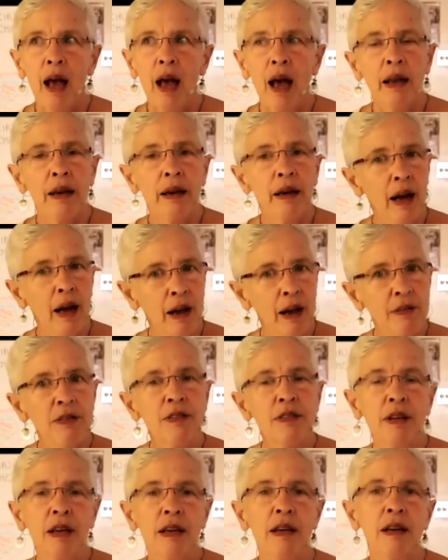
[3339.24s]
And I've
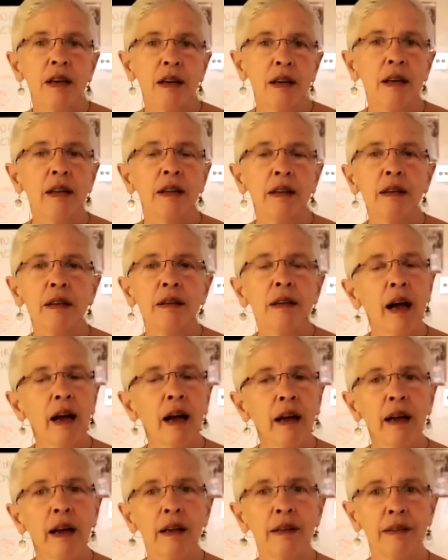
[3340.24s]
seen it in the
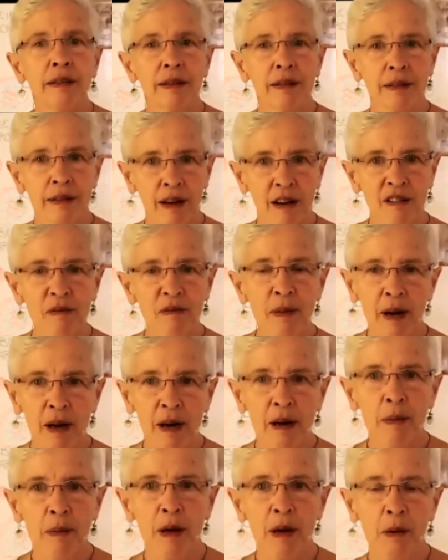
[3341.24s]
decades since I've
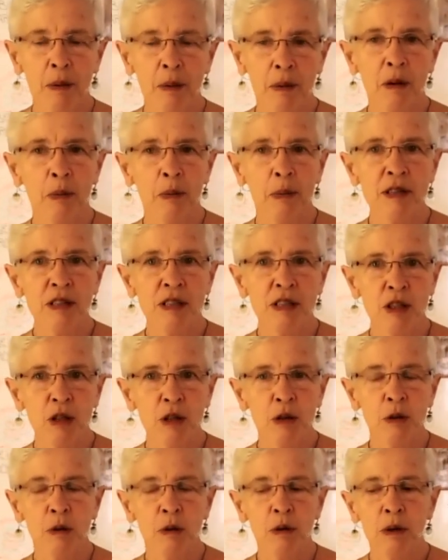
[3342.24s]
become a eurythmist
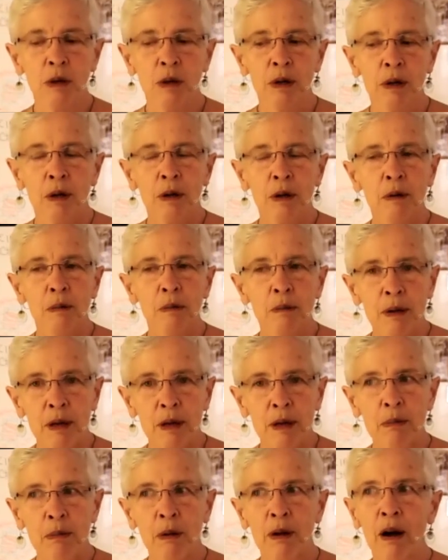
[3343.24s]
too.
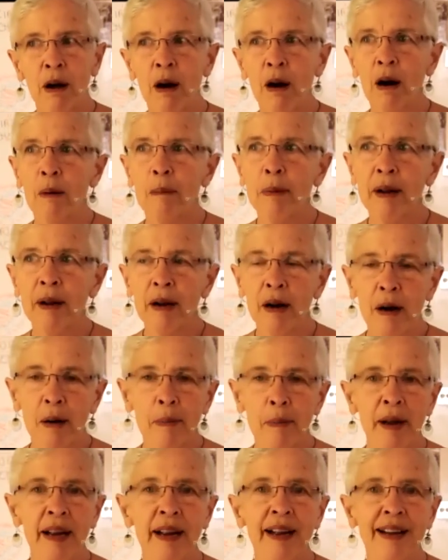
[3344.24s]
People are
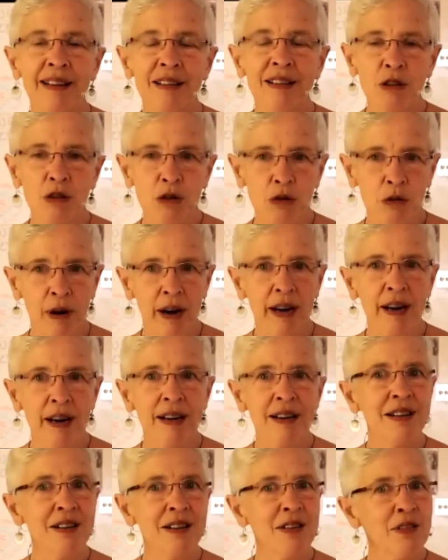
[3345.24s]
becoming
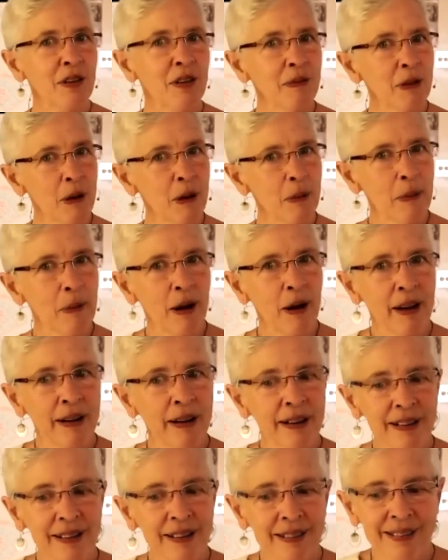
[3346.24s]
estranged from their
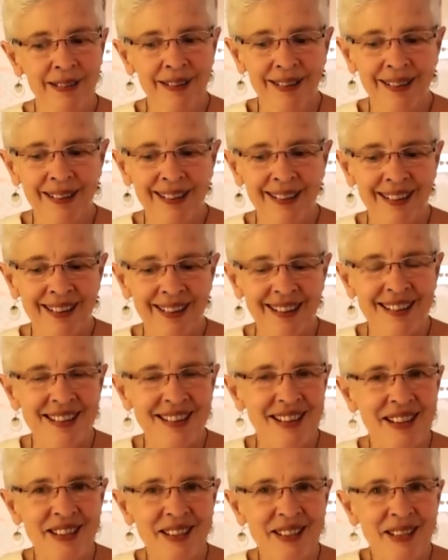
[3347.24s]
bodies,
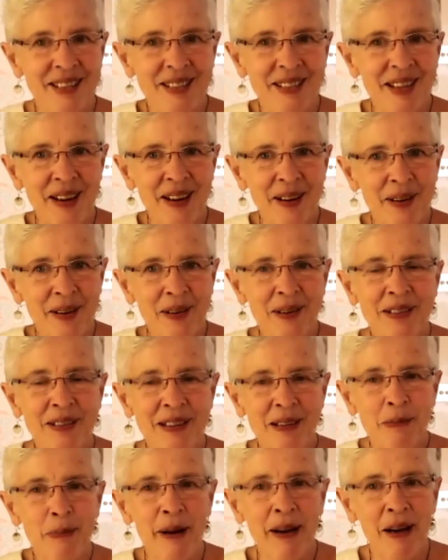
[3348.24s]
just as the earth
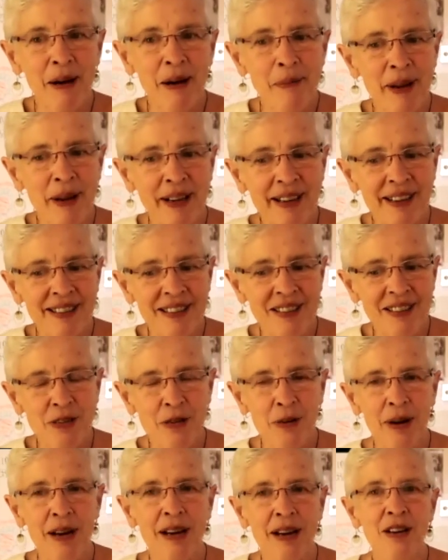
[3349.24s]
is becoming
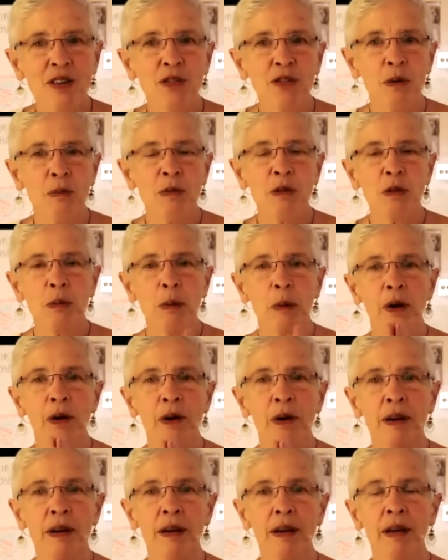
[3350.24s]
estranged from
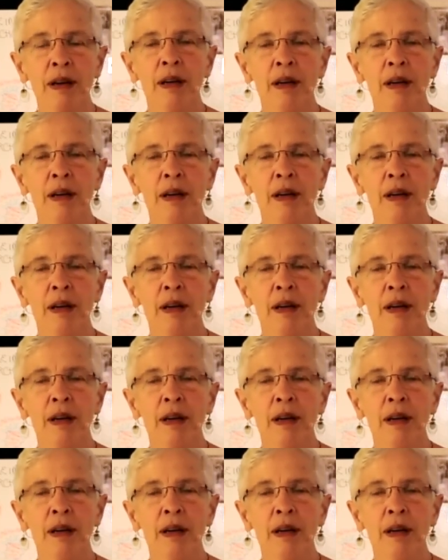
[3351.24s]
spirit.